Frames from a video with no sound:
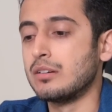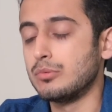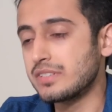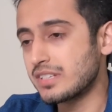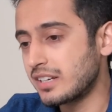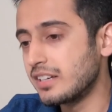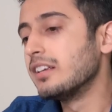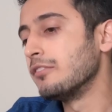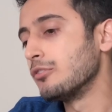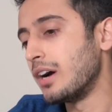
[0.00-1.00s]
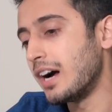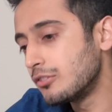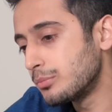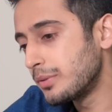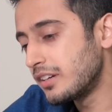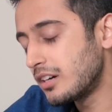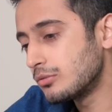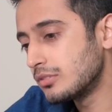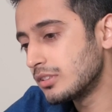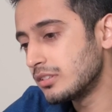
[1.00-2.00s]
Once again, if you have to pay
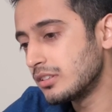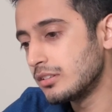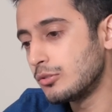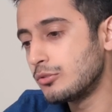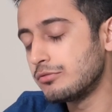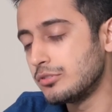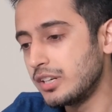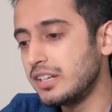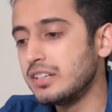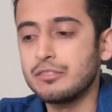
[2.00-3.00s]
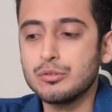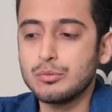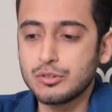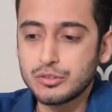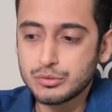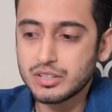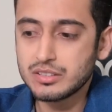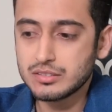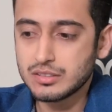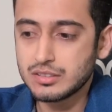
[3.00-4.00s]
down the loan fully, if you want to
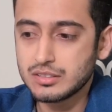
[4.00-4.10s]
run